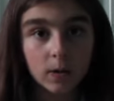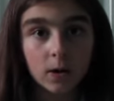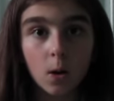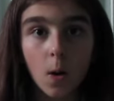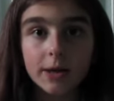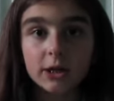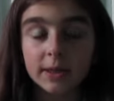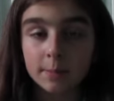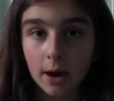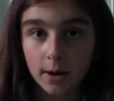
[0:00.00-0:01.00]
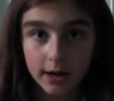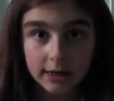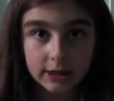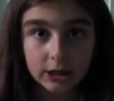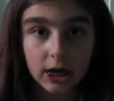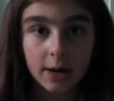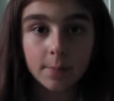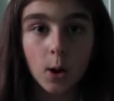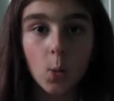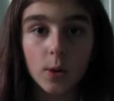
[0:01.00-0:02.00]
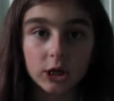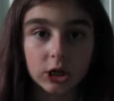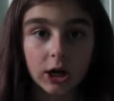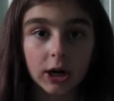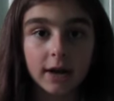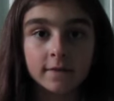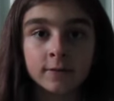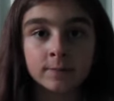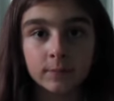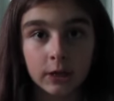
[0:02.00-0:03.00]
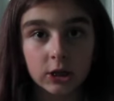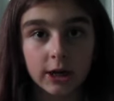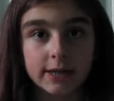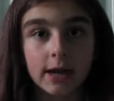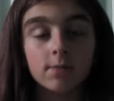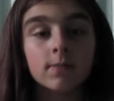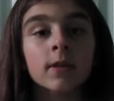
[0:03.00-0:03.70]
Go check them out on Instagram, wish.craft. Check us out.